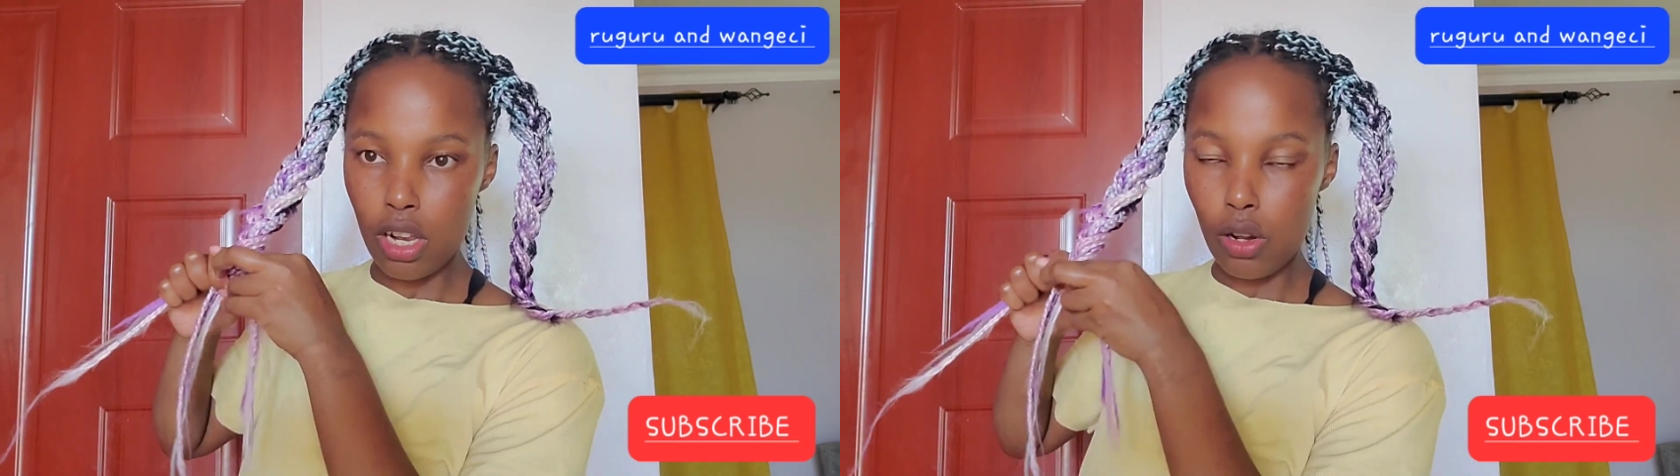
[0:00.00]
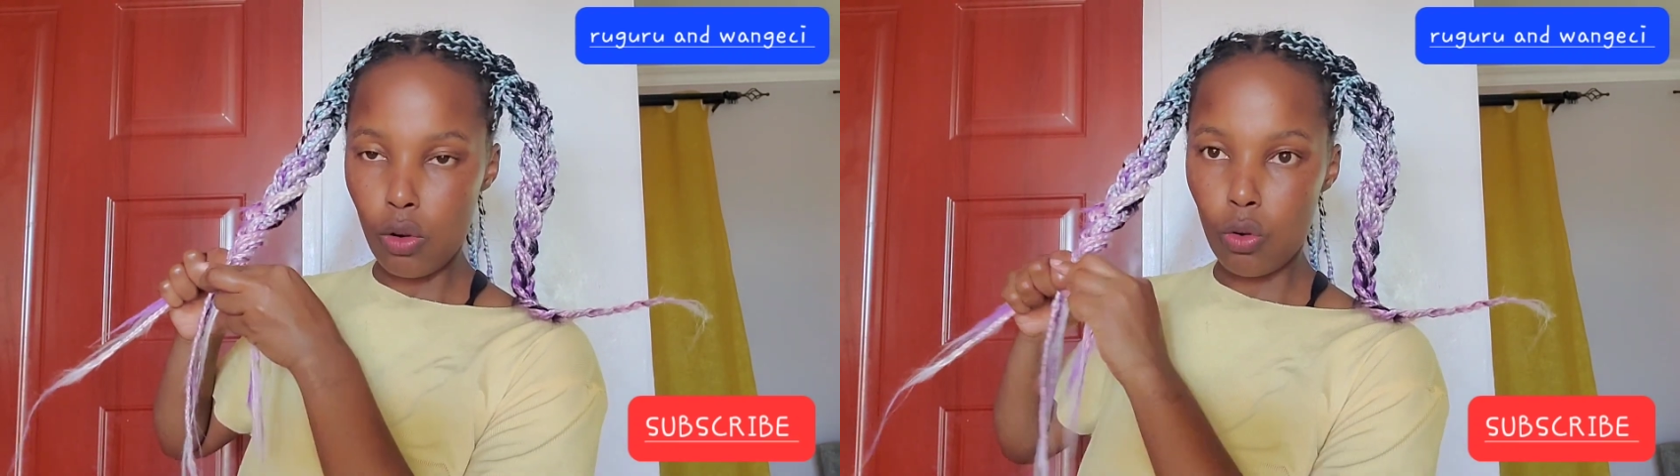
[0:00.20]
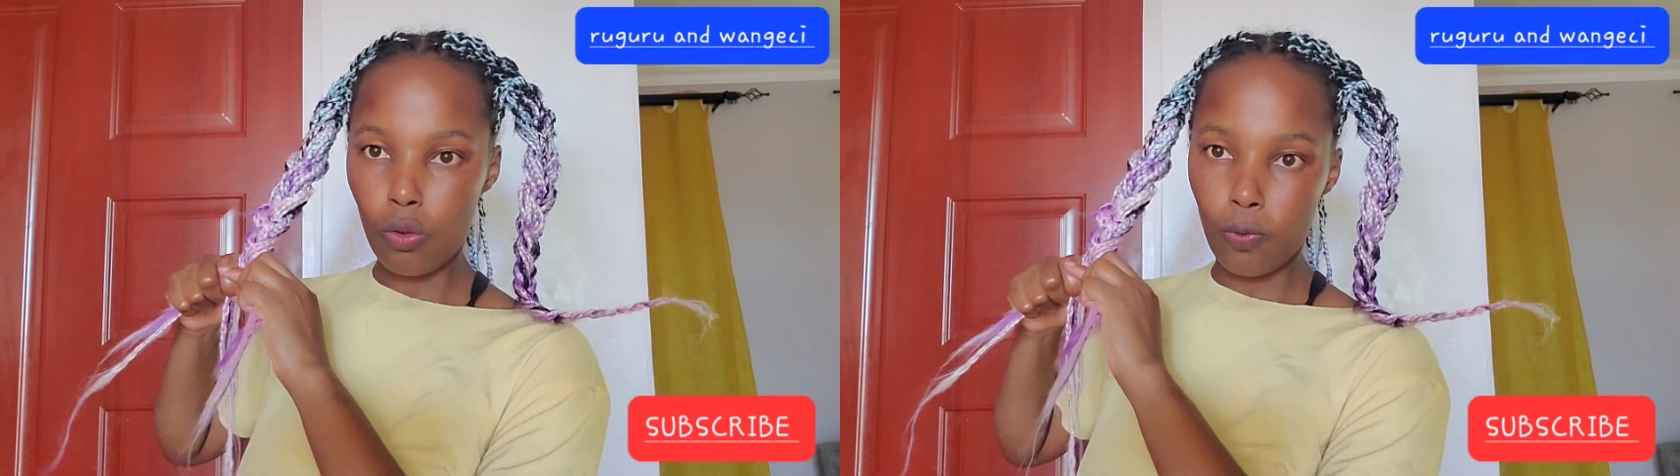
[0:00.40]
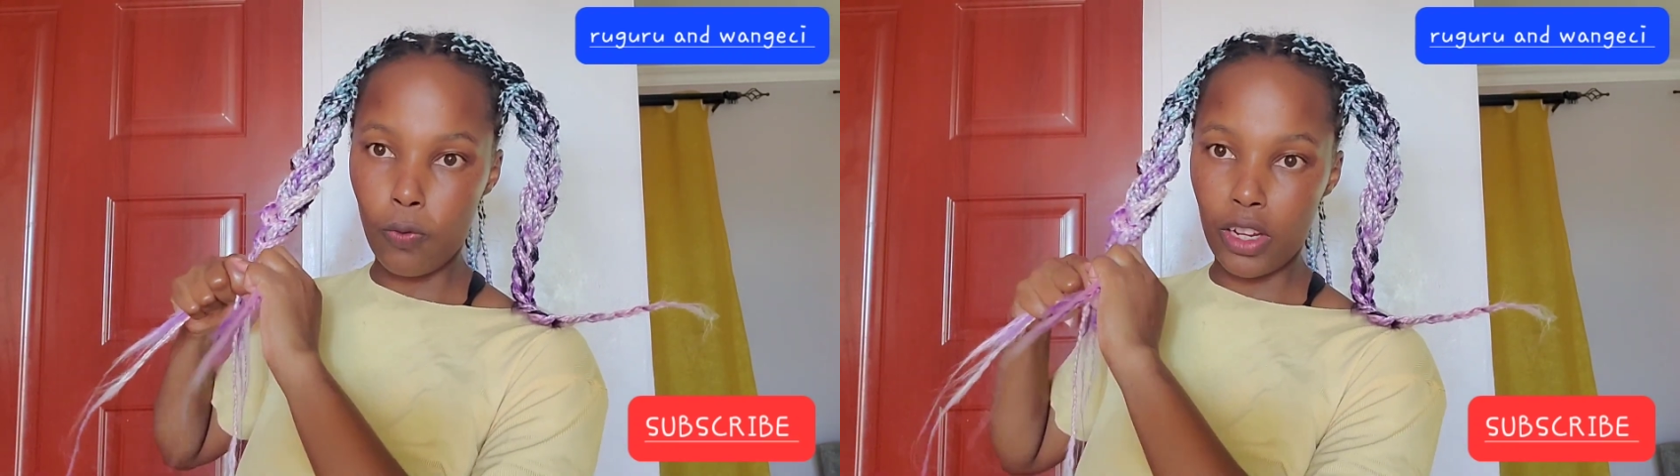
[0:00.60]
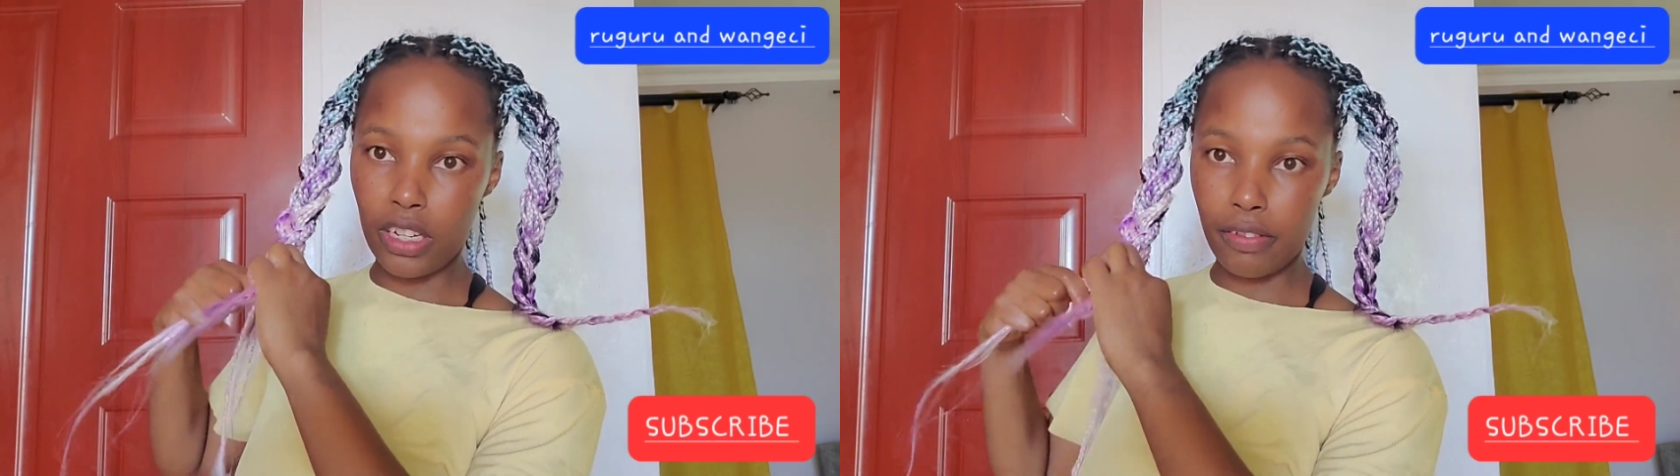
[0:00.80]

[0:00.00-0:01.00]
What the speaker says: look very,